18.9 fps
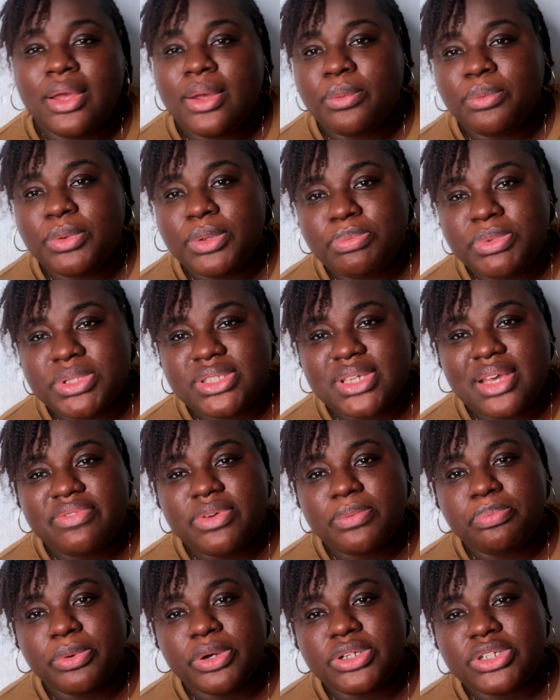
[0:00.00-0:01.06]
we'll be
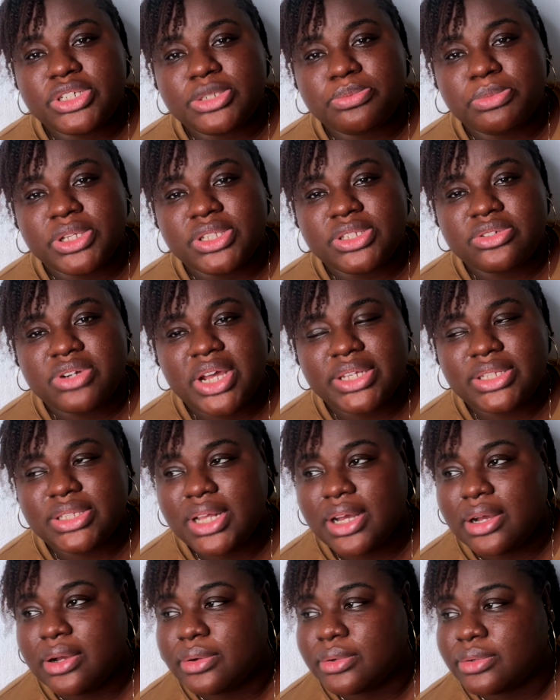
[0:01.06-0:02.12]
serving punishment right
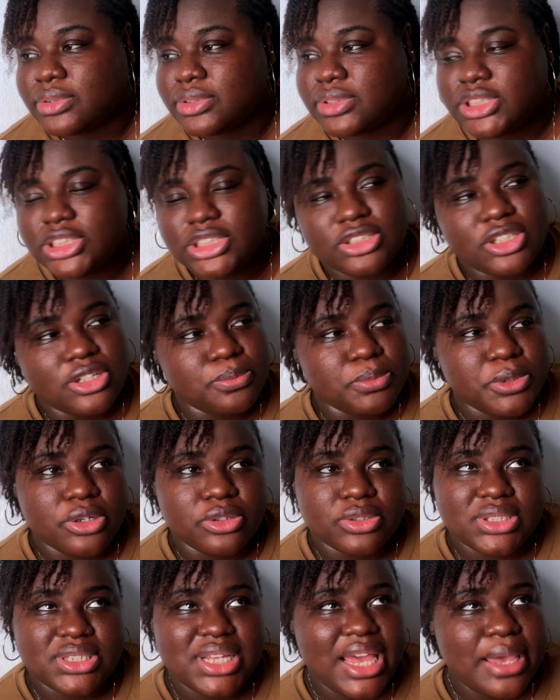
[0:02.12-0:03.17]
now. She's going to be
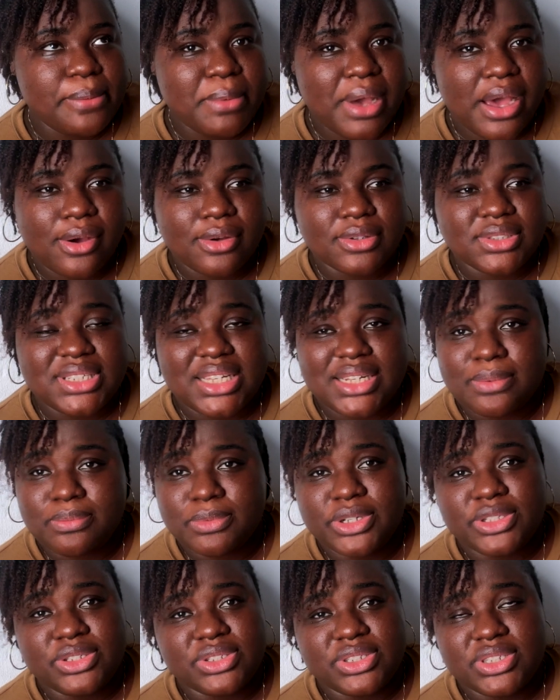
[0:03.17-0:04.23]
on timeout, and I'm
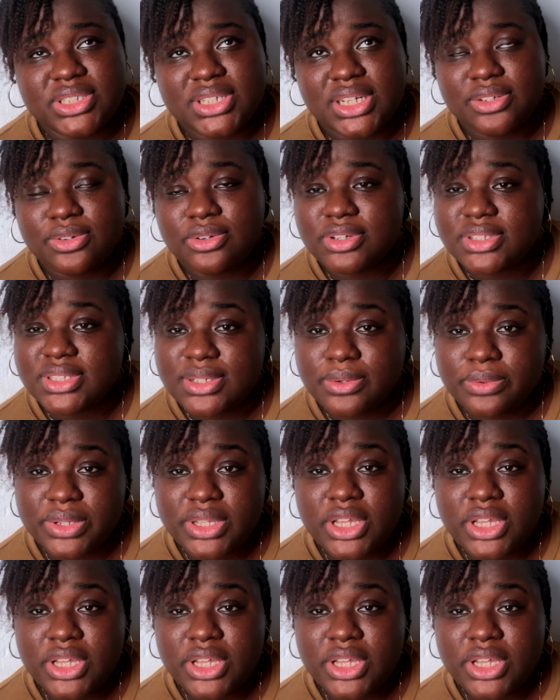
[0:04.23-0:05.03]
going to teach her the consequence